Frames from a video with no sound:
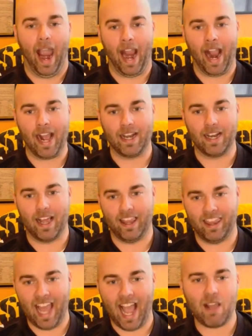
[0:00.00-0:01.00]
And
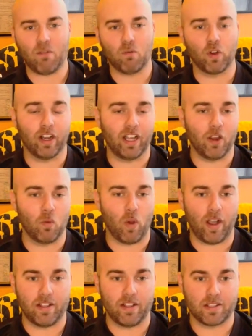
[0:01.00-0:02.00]
that really
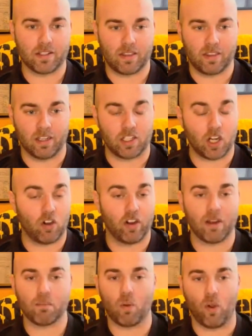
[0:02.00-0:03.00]
was the
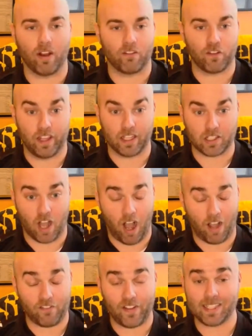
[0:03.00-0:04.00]
turning point for this
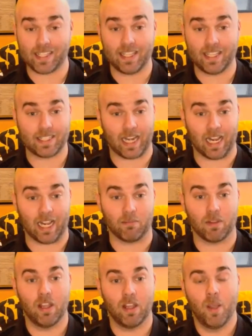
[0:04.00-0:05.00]
offense and this
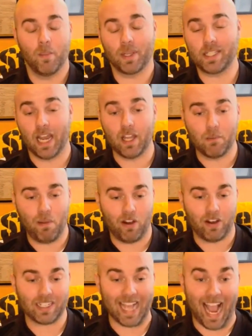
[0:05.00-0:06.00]
team. Because the other
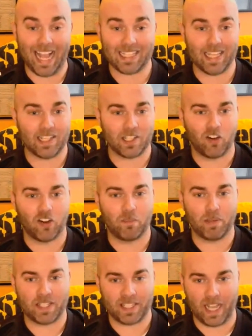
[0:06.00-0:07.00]
part is, as they
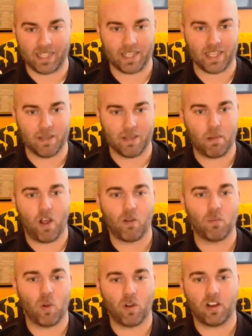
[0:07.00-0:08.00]
started possessing the
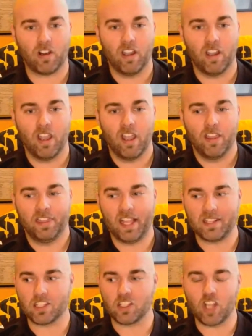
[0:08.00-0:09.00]
ball more,
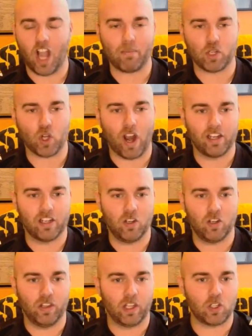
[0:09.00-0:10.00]
they stopped trying to
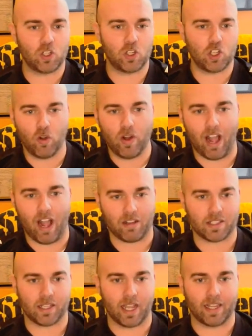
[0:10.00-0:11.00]
do these
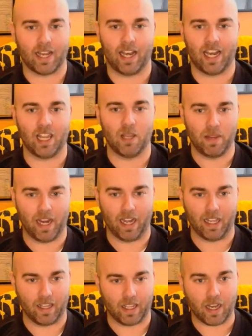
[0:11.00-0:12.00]
shootouts like they did in the
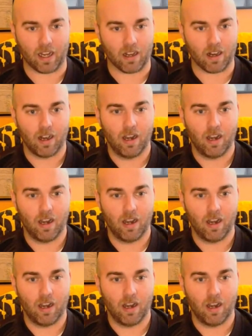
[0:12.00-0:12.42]
beginning of the year,